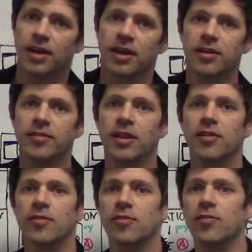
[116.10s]
And
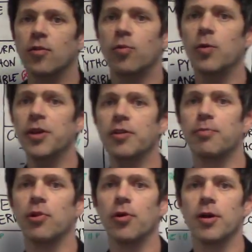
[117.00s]
so when we
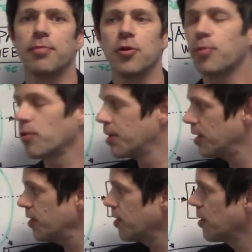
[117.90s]
deploy a blueprint
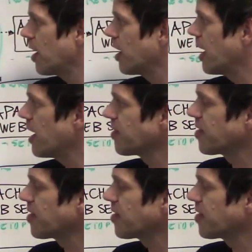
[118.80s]
into as a